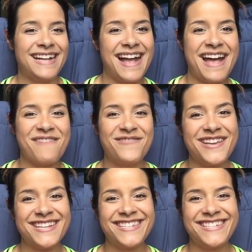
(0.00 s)

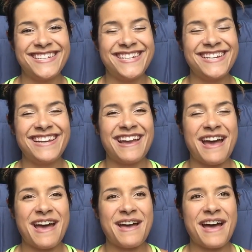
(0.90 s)
VSG,
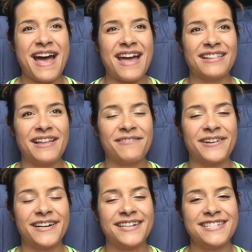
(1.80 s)
I love
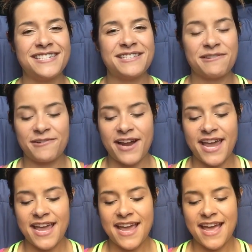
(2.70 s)
her. She's so
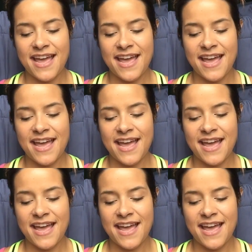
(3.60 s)
great.